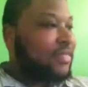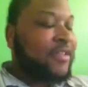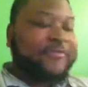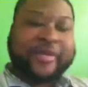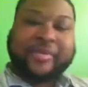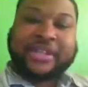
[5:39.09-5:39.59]

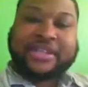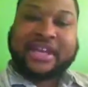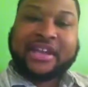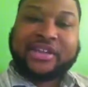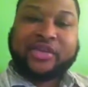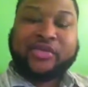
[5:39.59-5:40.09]
If people keep
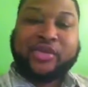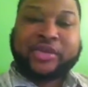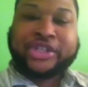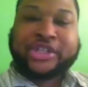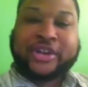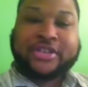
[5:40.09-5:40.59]
telling you you
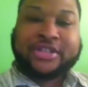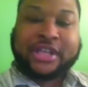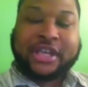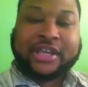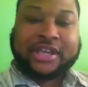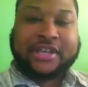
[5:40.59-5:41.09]
a church
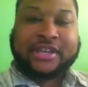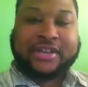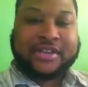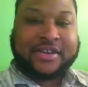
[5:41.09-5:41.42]
deacon,